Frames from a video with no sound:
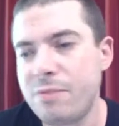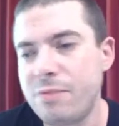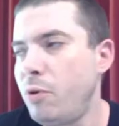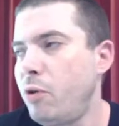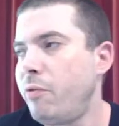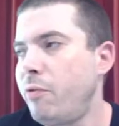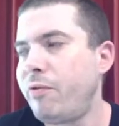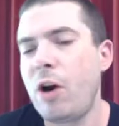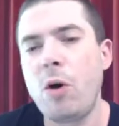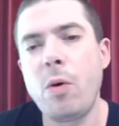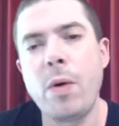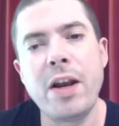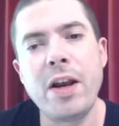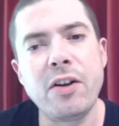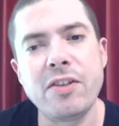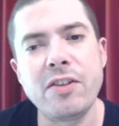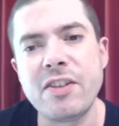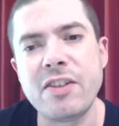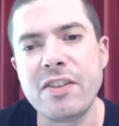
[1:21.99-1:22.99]
more throwaway
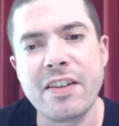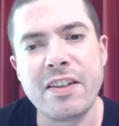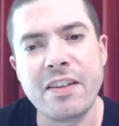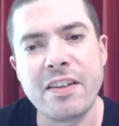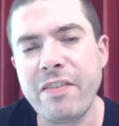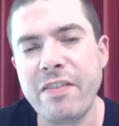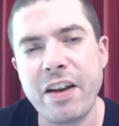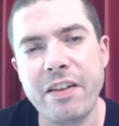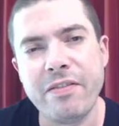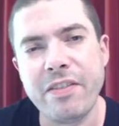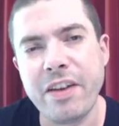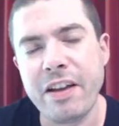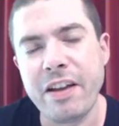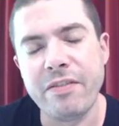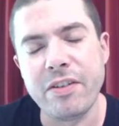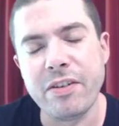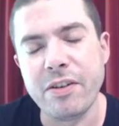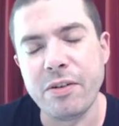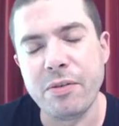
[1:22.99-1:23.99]
nonsense than I've
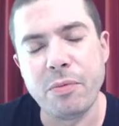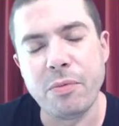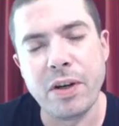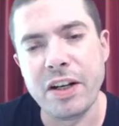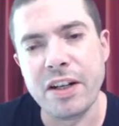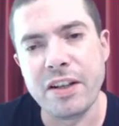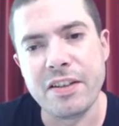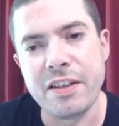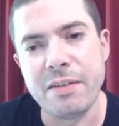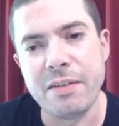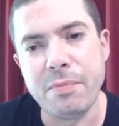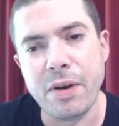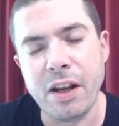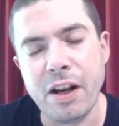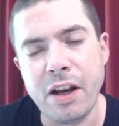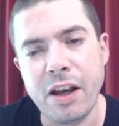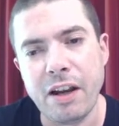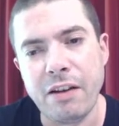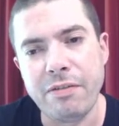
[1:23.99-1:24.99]
ever witnessed in my
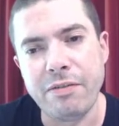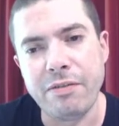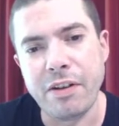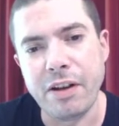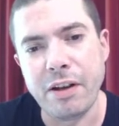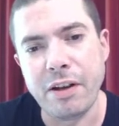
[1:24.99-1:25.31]
life.